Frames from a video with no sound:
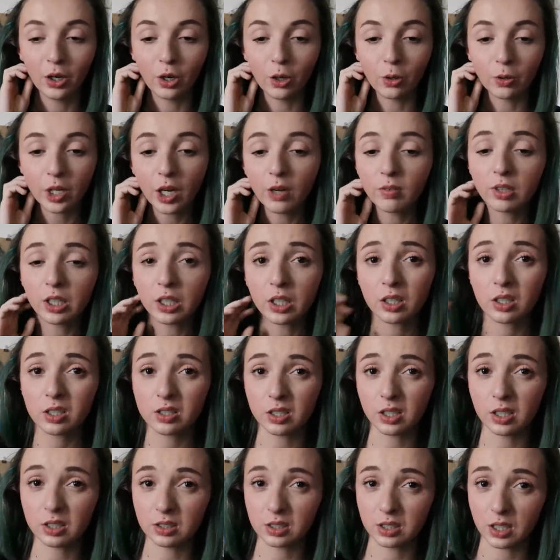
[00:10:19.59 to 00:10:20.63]
or whatever
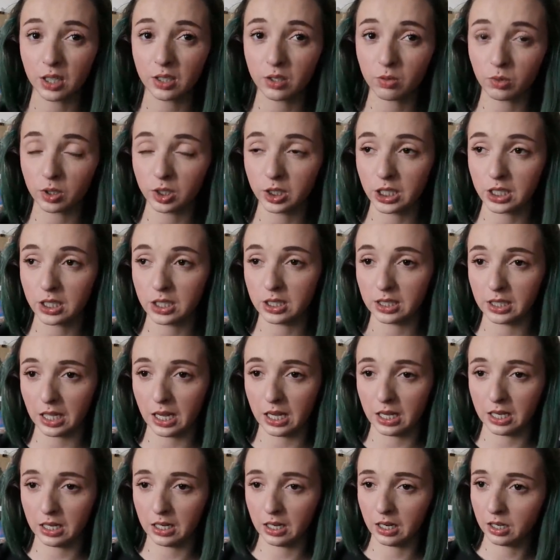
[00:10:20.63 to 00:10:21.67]
because it does really
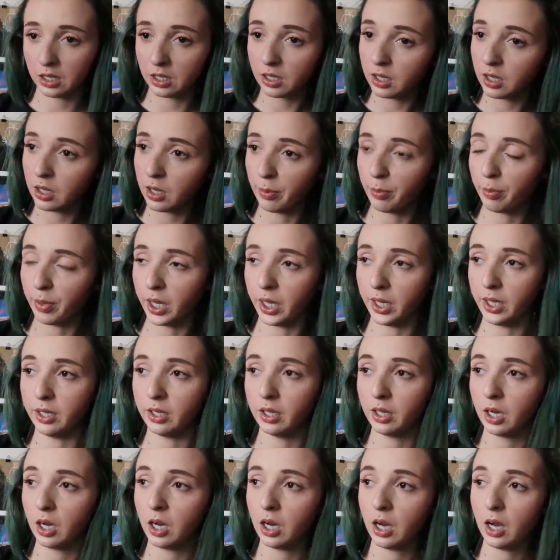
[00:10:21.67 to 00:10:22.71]
stain. But
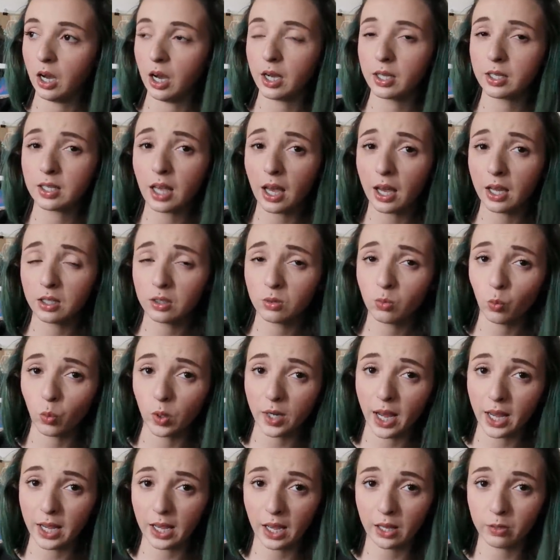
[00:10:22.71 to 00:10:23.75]
again,
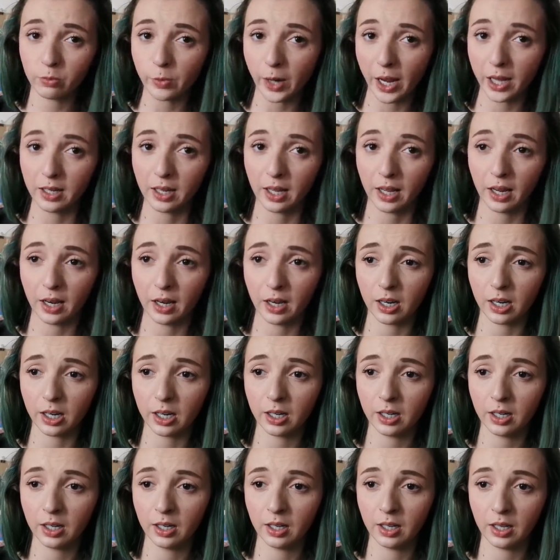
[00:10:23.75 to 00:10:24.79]
when I had red
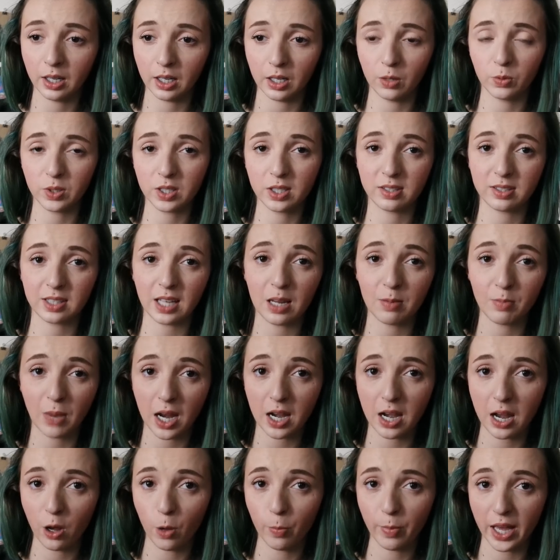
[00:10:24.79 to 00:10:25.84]
hair, it would stain
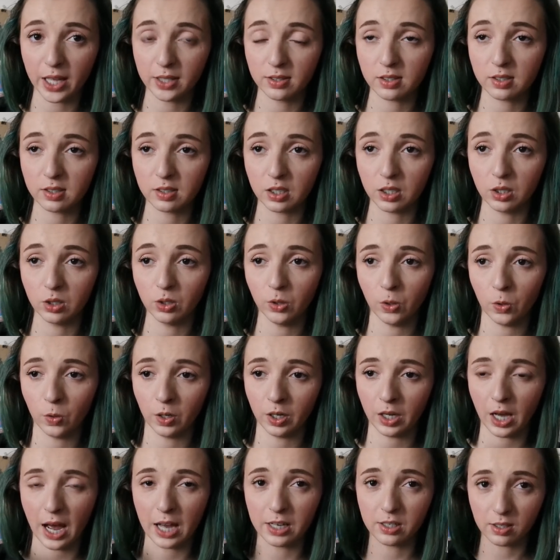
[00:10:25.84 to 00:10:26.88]
my nail beds too.
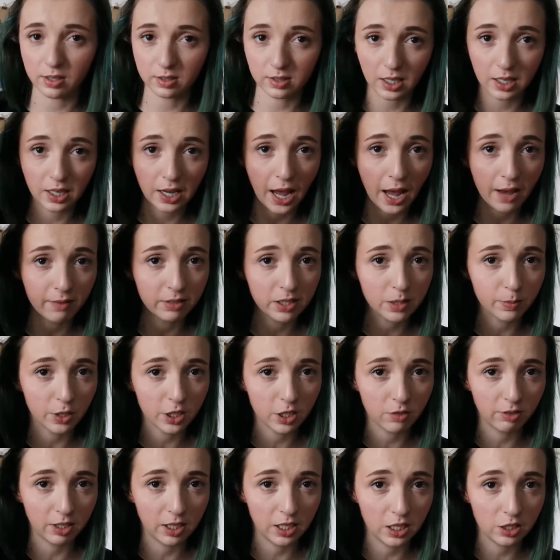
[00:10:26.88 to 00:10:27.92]
I just didn't have as
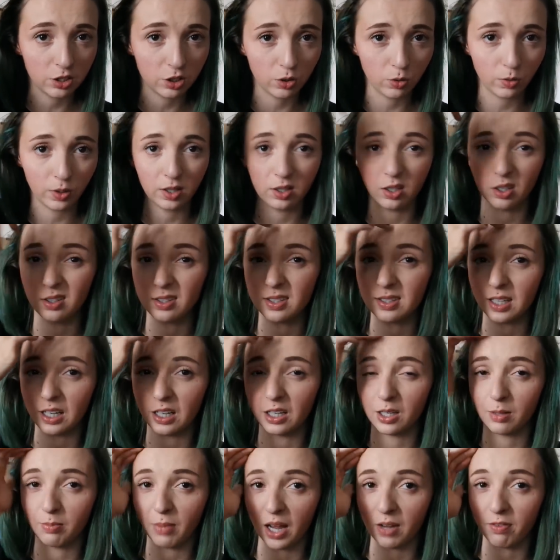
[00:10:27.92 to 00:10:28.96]
much of an issue with it
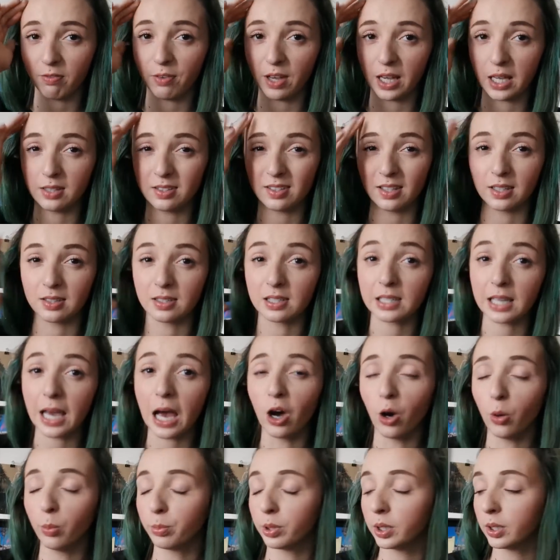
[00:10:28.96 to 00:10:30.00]
staining my face and
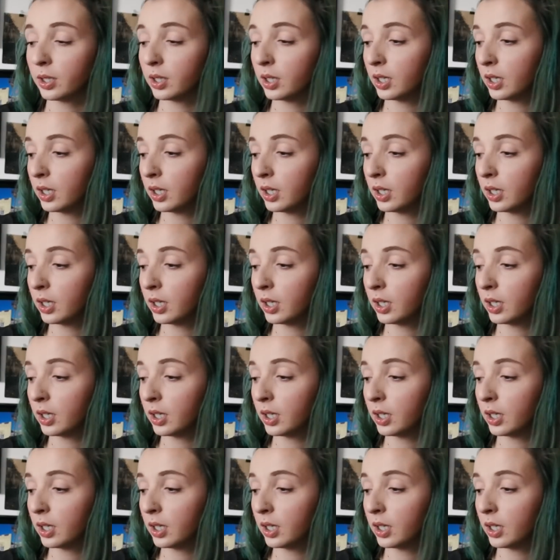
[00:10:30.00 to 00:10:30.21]
scalp.